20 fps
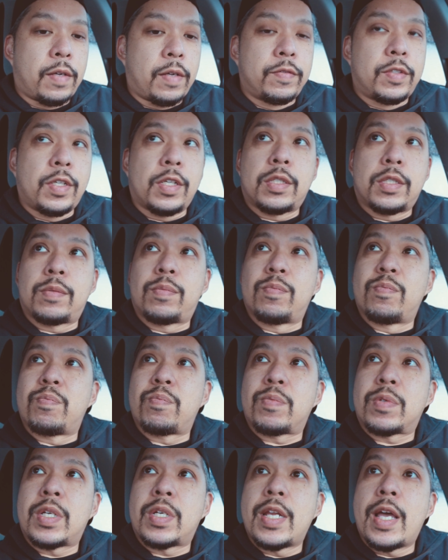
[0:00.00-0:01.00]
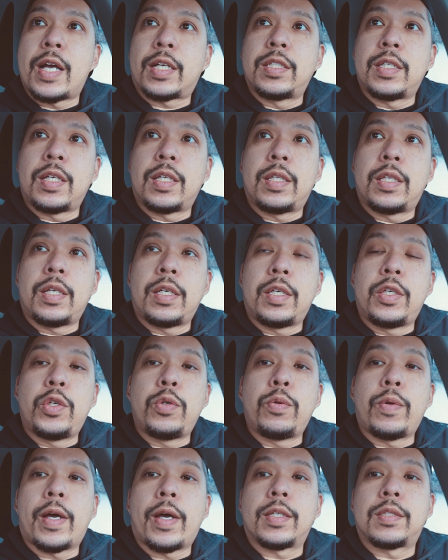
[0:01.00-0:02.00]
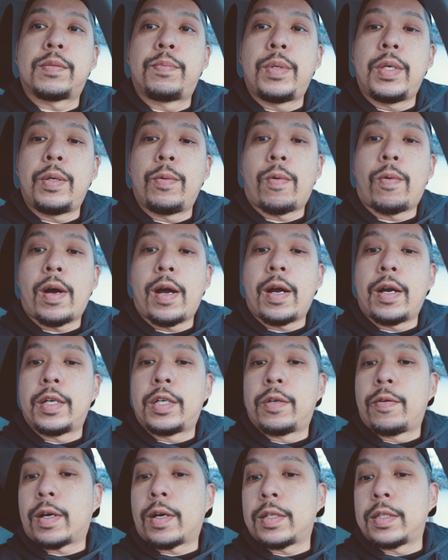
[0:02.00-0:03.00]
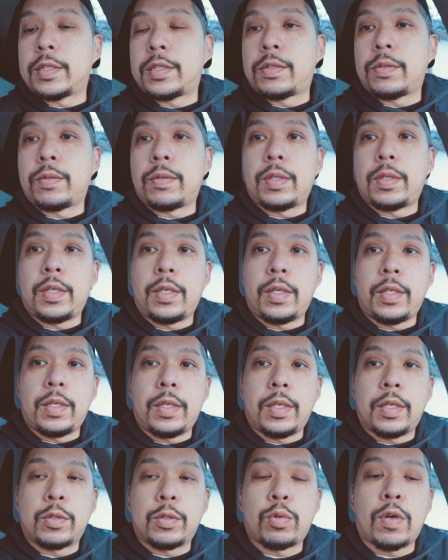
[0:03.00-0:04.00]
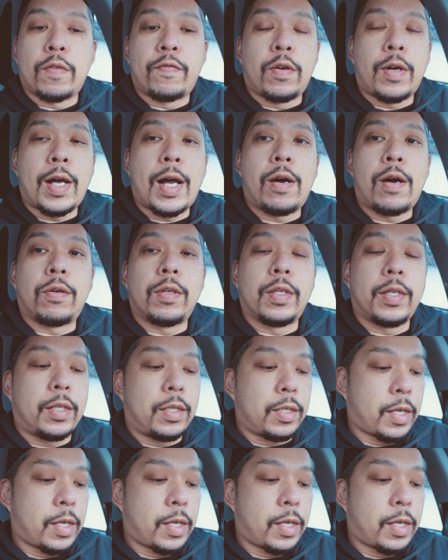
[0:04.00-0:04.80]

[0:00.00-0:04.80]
of just connecting the USB wire directly to the 12-volt outlet,